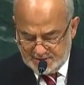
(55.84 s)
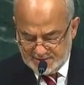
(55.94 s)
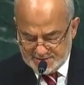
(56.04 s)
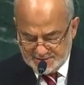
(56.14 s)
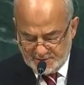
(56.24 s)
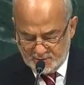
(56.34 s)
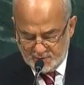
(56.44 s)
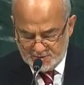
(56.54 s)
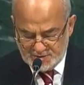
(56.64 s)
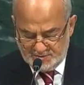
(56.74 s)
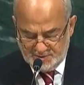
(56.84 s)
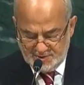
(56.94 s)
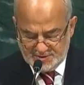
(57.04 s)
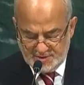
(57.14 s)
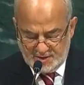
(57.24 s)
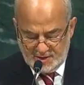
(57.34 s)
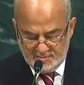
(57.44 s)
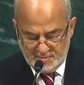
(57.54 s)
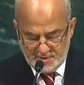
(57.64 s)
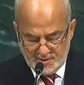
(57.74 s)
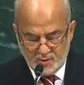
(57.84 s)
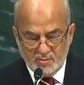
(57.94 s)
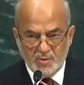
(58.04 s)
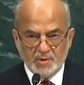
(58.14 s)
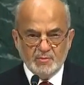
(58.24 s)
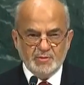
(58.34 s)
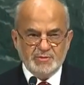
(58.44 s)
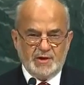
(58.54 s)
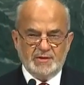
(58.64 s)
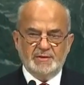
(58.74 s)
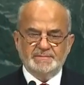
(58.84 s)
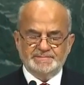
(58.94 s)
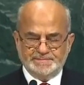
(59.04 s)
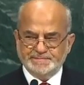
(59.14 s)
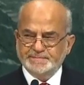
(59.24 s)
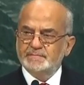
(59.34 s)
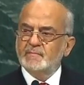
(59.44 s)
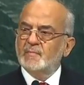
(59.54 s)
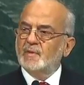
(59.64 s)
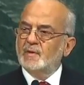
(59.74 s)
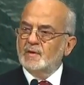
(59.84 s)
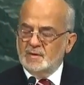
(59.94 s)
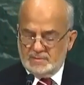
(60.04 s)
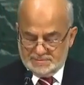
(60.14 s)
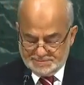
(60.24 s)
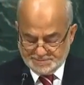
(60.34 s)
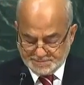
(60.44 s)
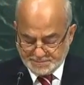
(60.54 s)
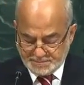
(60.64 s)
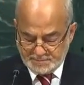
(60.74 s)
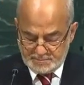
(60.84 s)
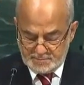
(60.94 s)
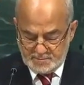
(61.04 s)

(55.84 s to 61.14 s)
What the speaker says: the delegation of my country first wishes to congratulate Mr. Miroslav